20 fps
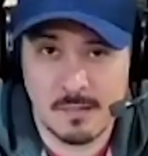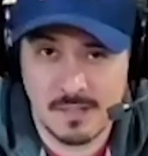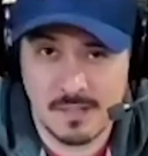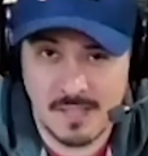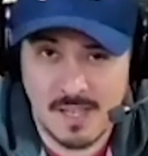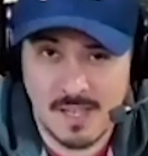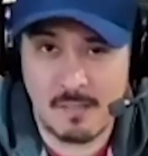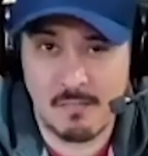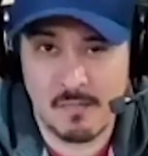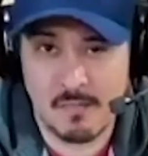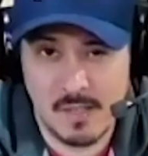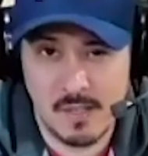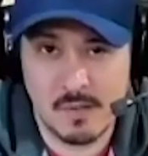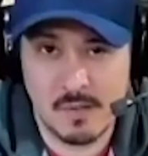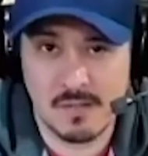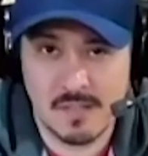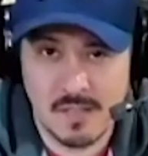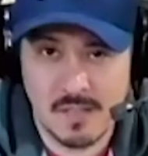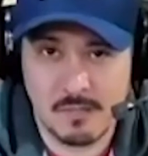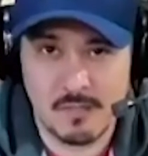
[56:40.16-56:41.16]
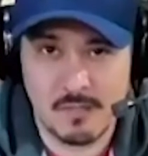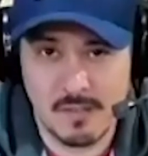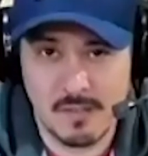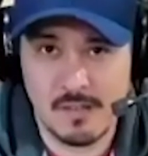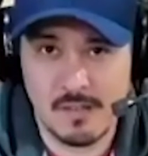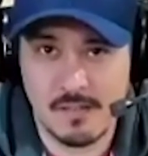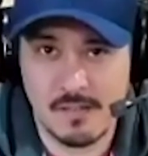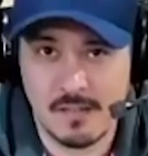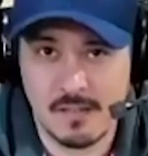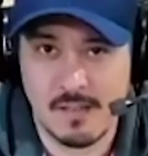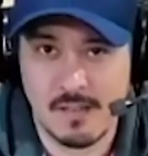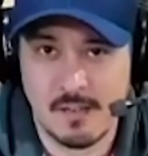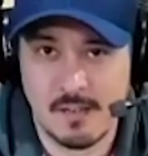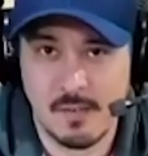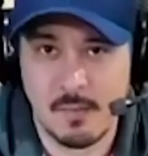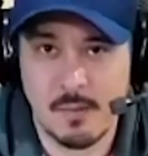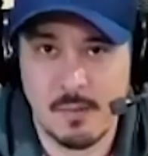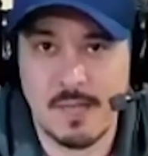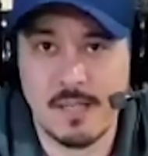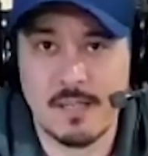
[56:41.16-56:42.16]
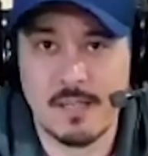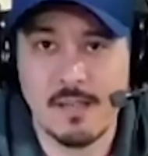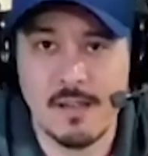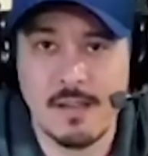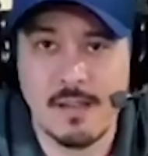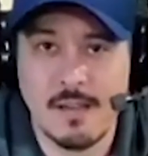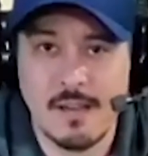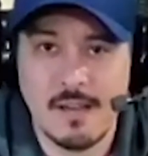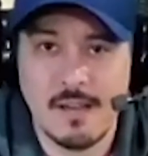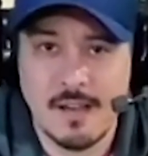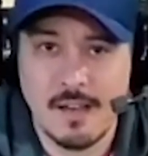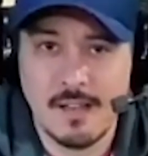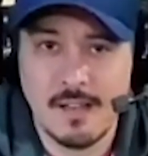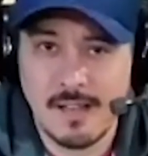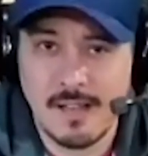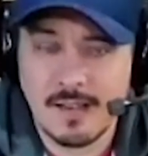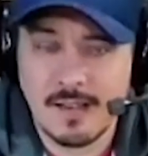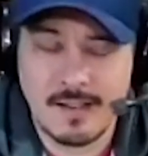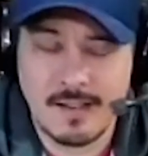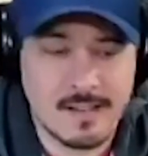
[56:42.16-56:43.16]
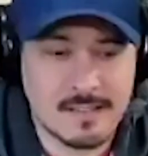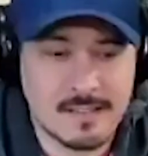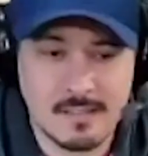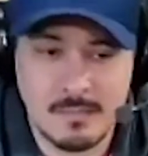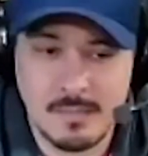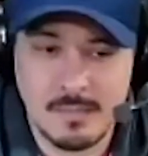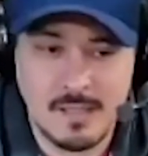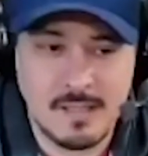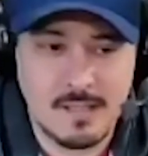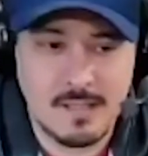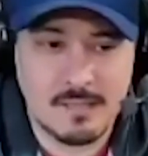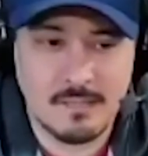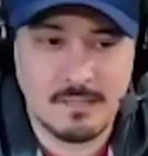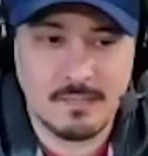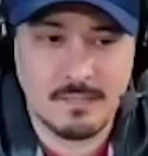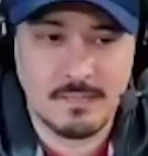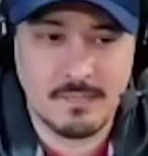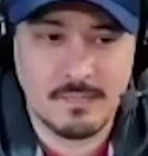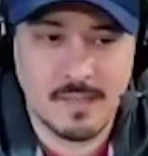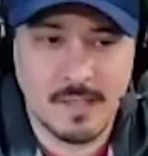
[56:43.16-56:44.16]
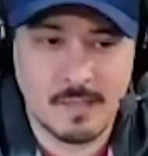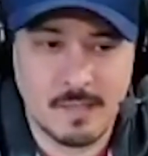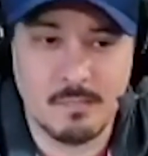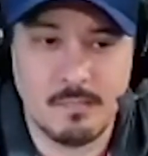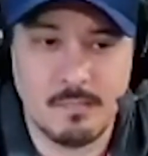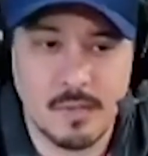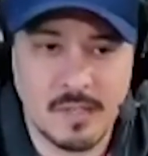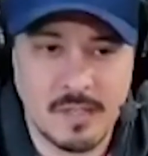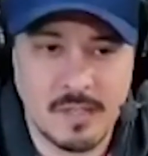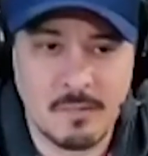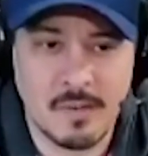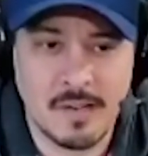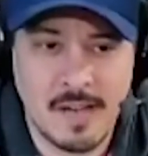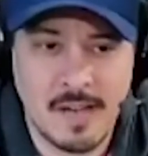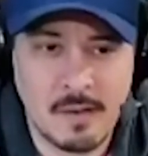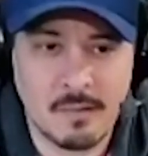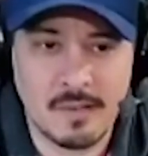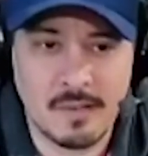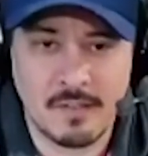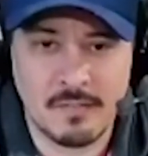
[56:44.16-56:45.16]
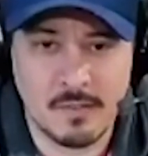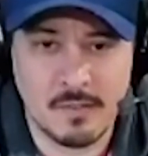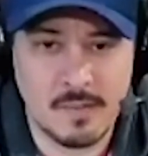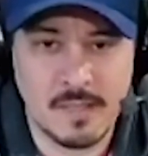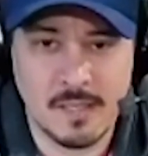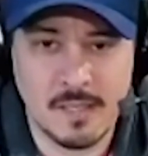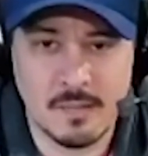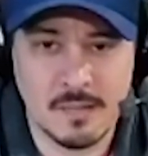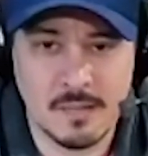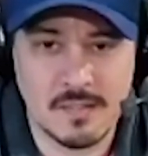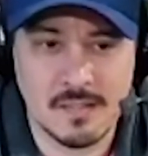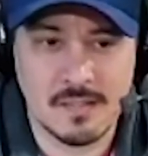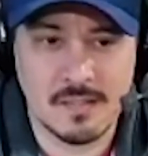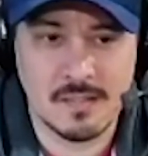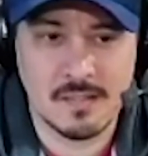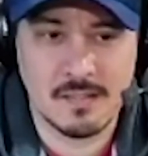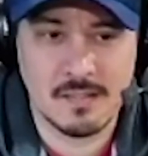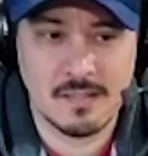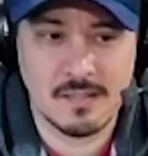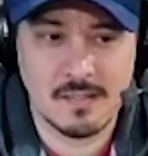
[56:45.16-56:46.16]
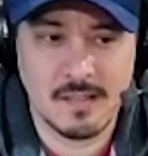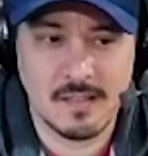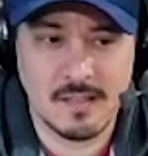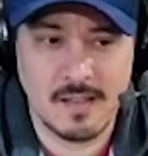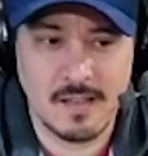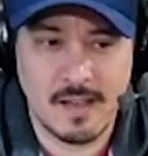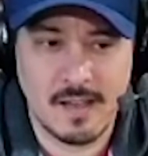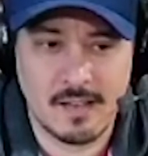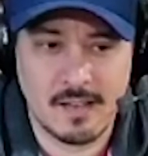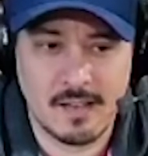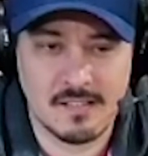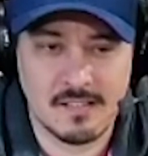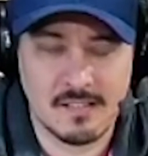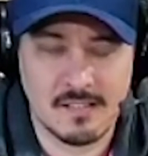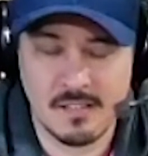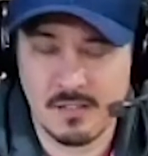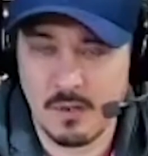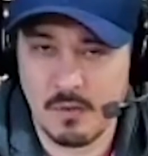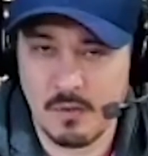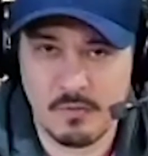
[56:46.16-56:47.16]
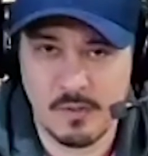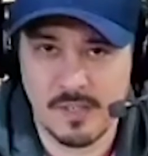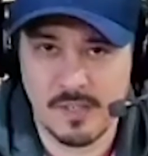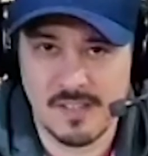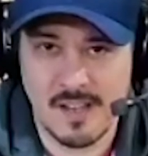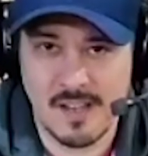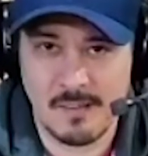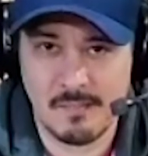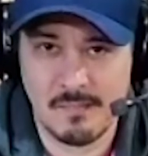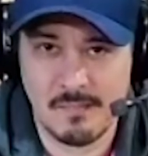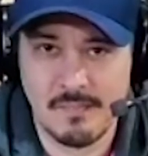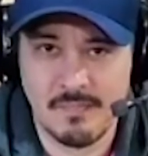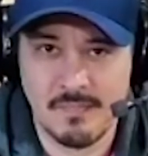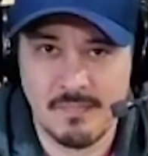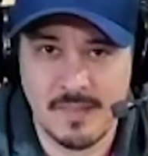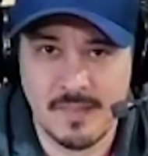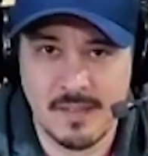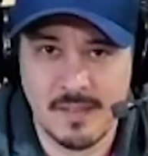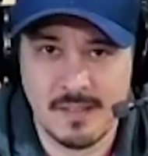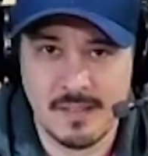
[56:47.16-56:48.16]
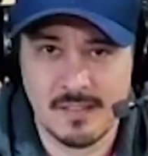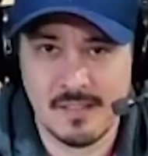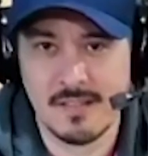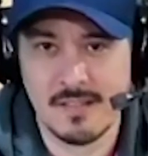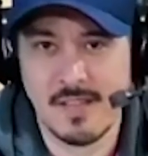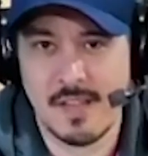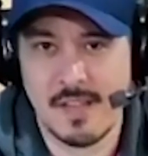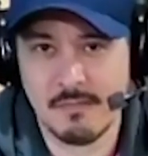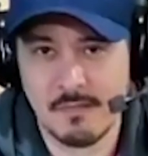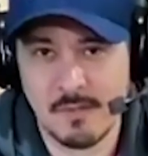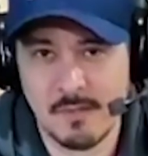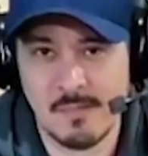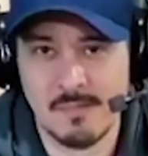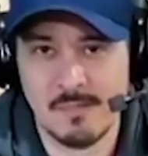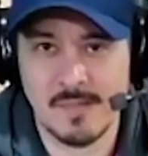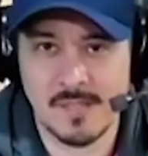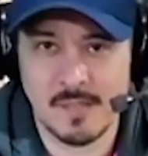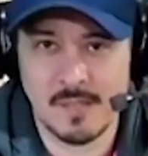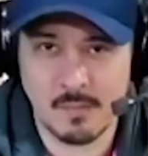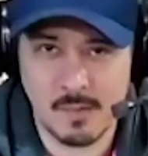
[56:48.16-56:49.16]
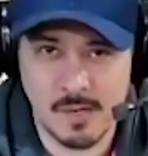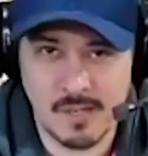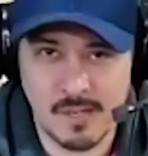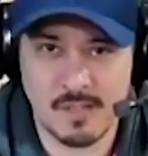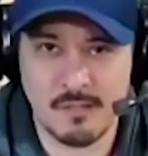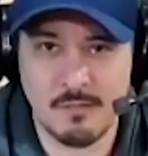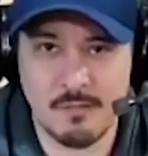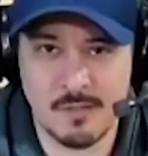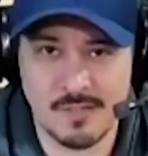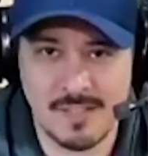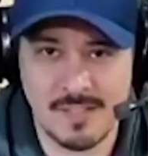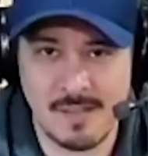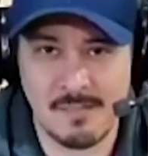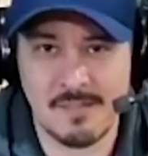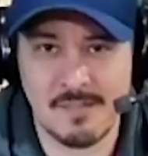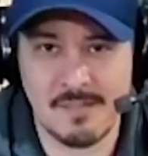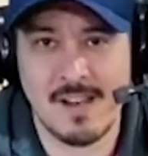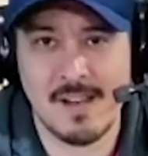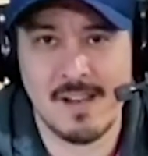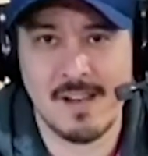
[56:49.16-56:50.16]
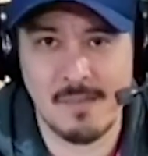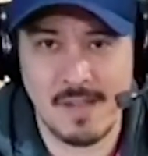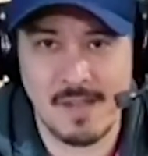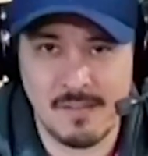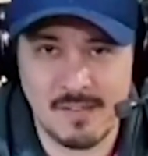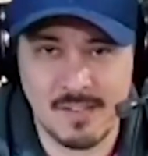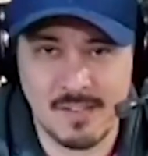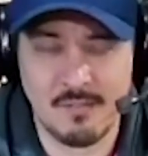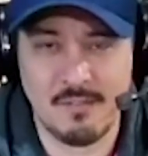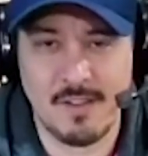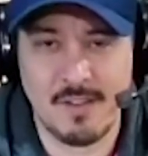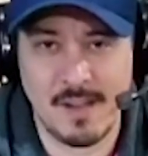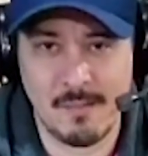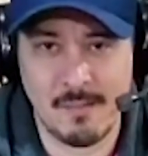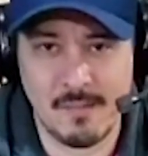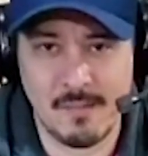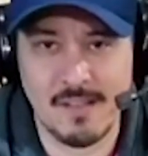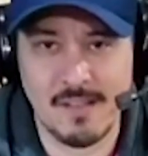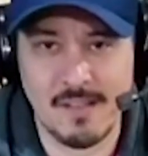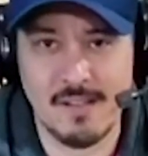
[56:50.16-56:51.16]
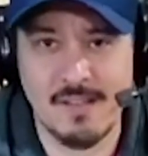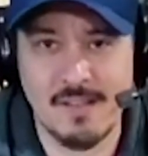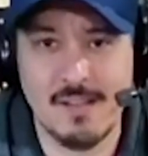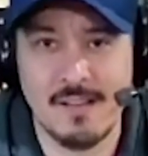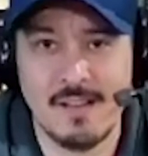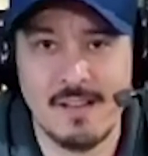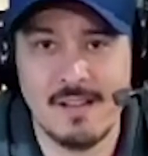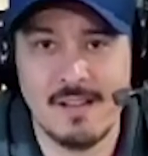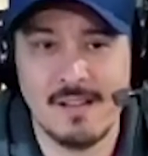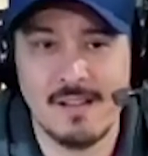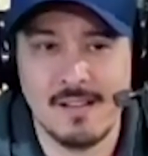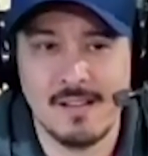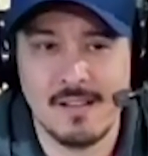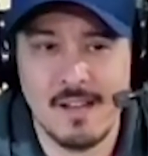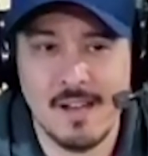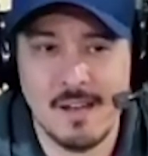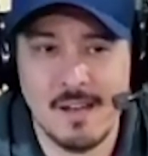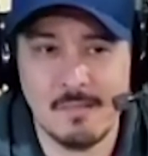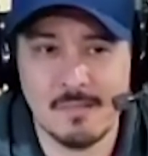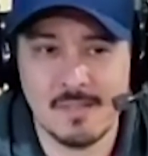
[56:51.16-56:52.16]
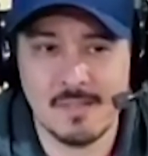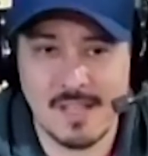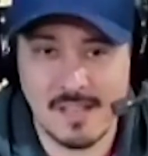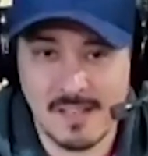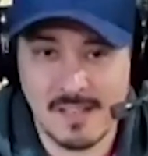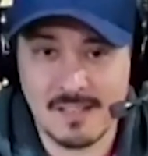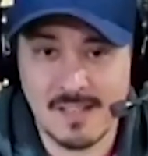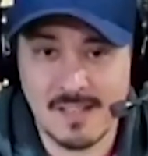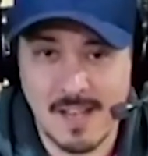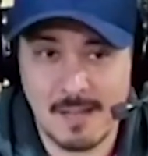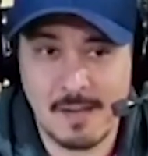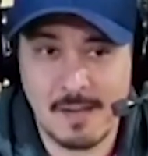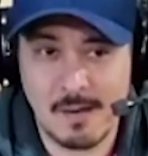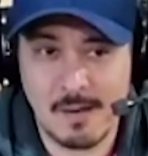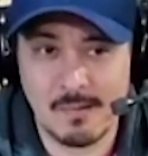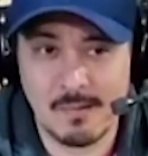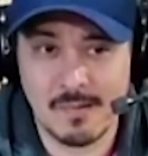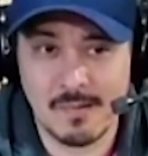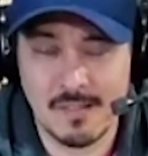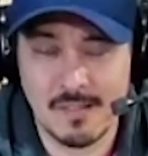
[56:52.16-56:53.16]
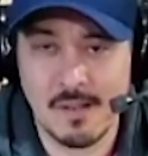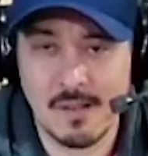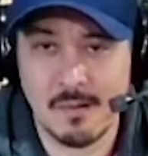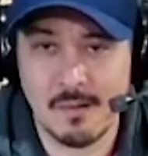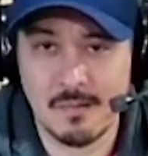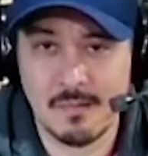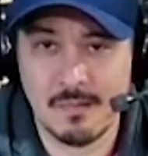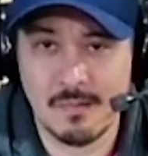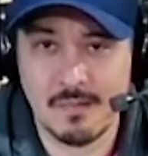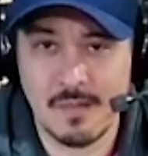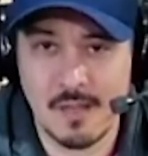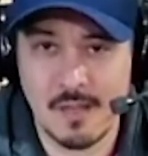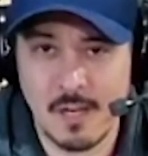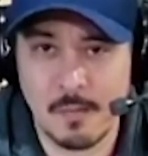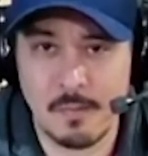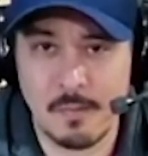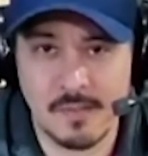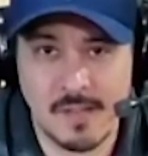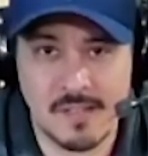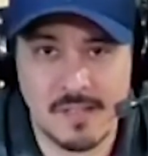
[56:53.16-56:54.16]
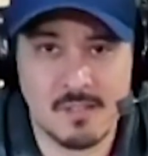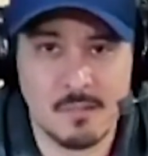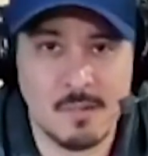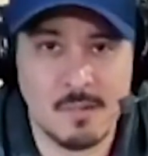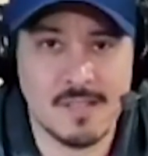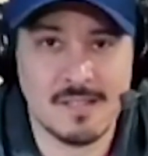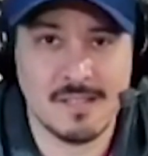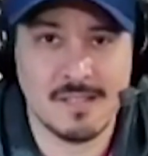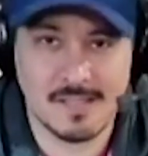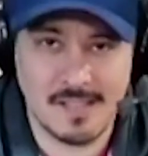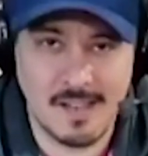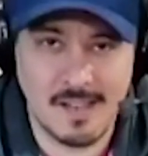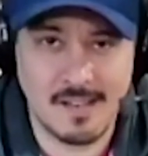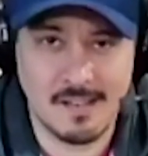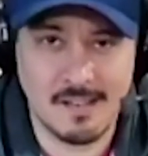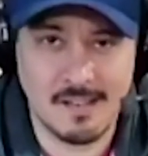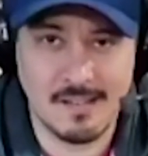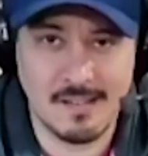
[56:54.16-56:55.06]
game videos every every week, and that got to be like putting one out every week was like I had zero free time, because aside from mm. you know working a full time job, having a family, um, taking time out, you know, a couple nights a week to skate,